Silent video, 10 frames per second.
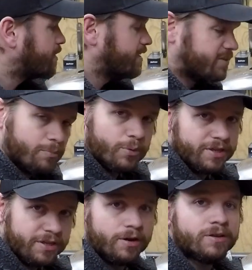it's important
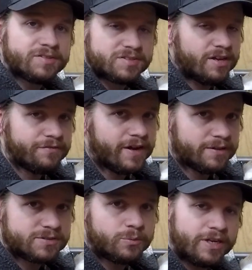to get all this stuff
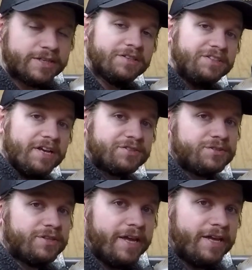out. So what I did
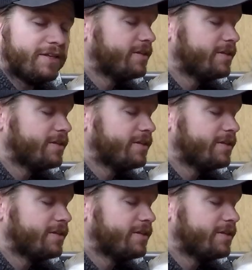yesterday